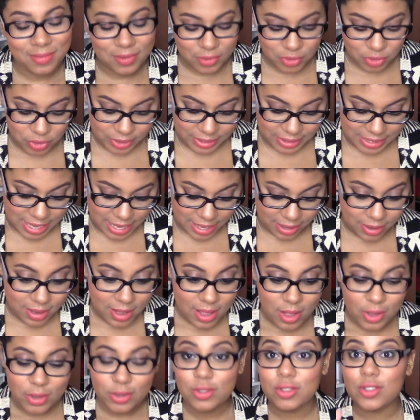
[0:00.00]
Just saying.
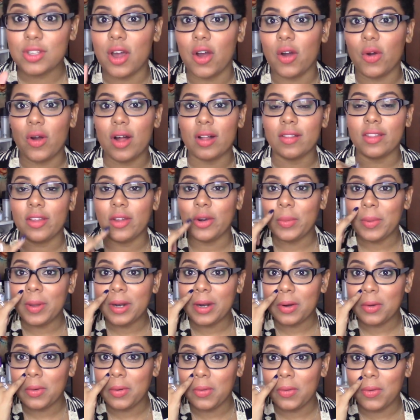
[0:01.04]
So, a little bit
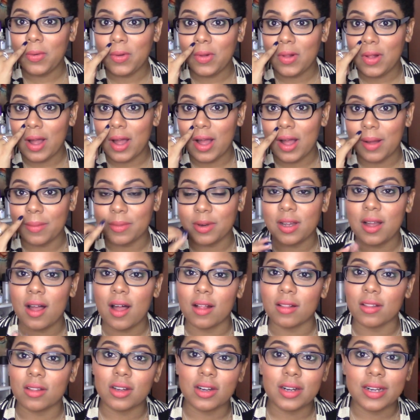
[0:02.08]
of cool
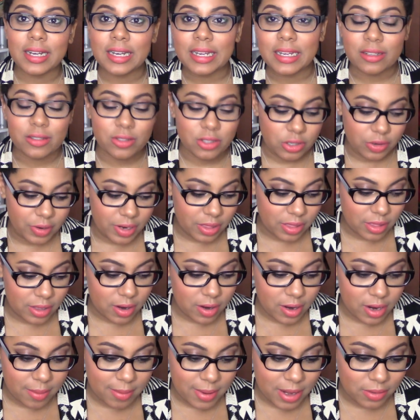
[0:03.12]
color and history
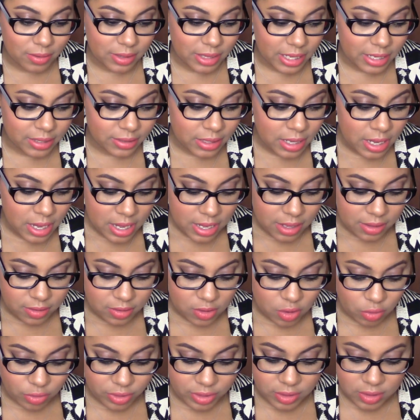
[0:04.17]
theory about these.
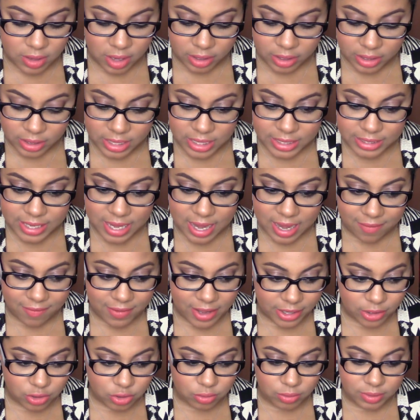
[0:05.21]
So, none of these have
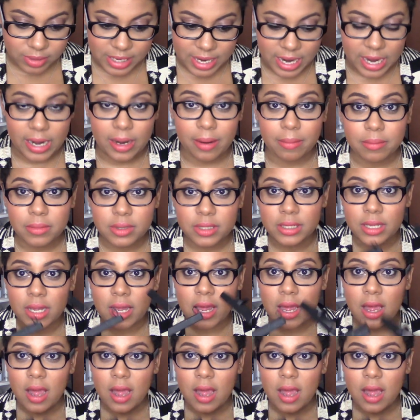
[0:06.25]
actual names.